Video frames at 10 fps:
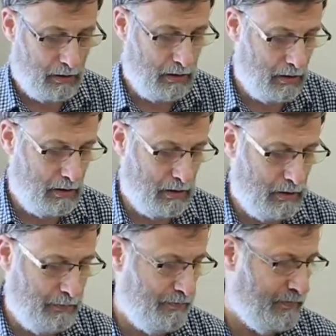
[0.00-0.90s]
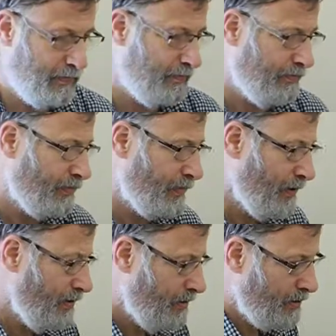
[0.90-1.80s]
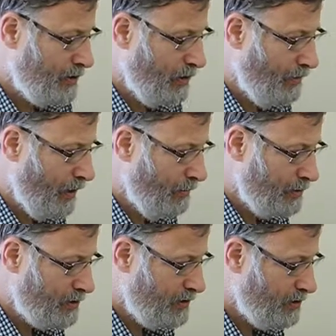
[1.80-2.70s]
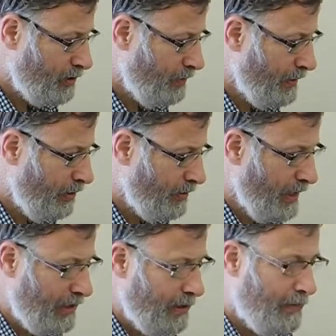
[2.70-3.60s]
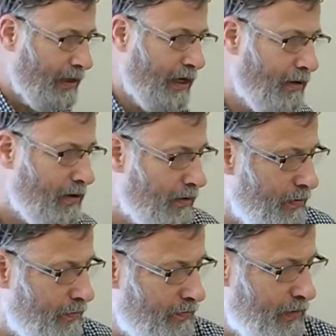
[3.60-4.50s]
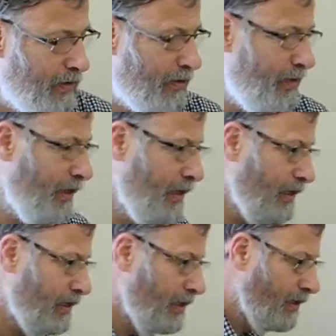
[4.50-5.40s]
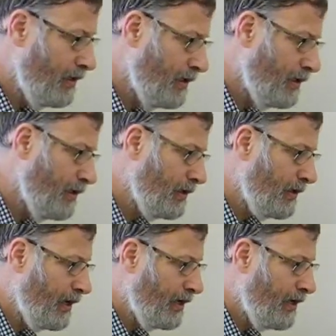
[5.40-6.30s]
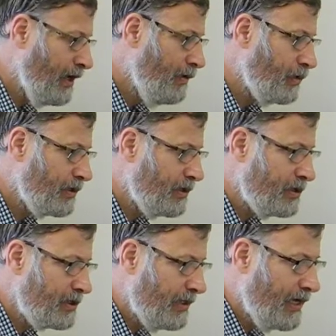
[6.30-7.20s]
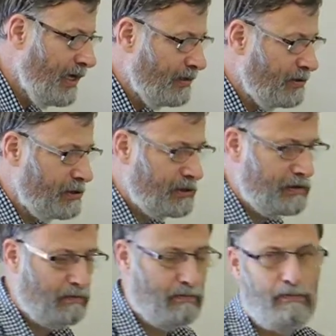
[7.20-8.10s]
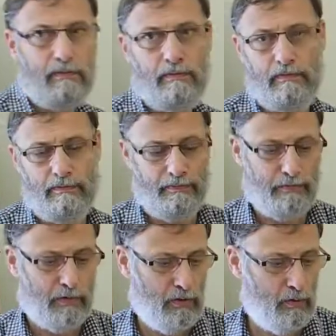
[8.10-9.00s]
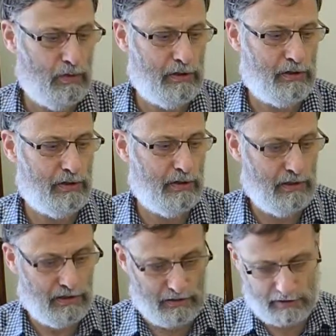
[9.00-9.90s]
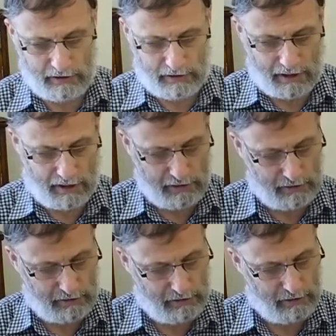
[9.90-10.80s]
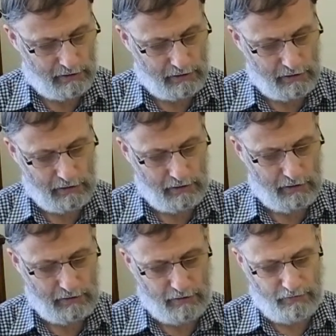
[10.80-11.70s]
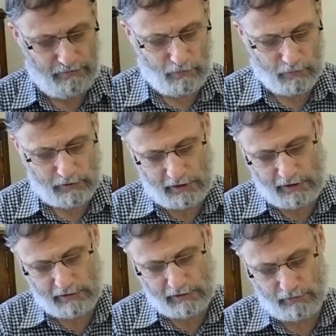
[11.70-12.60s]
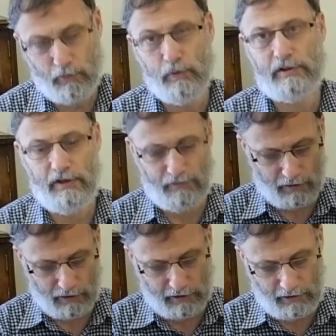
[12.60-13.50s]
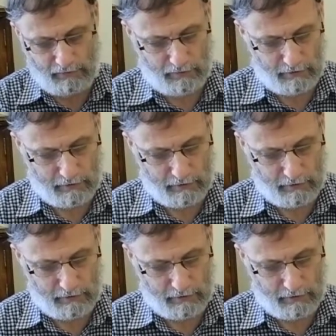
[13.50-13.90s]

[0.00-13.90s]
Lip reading: So I might be able to zoom in on that in a minute. It came with this lens, which says 14 to 45,